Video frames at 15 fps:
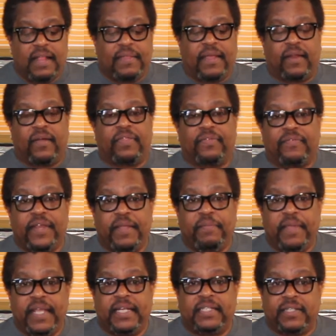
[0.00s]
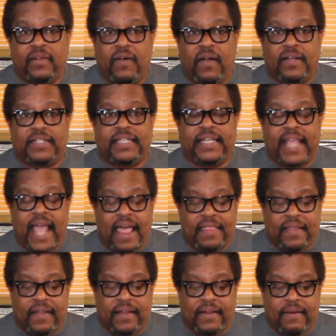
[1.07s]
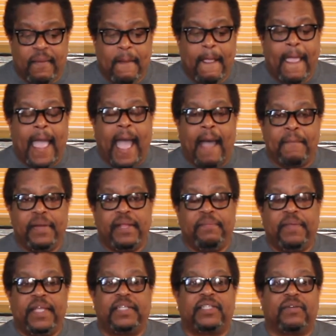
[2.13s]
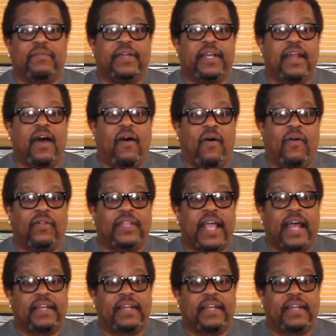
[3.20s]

that are 3 beats long together, how many beats are we going to hold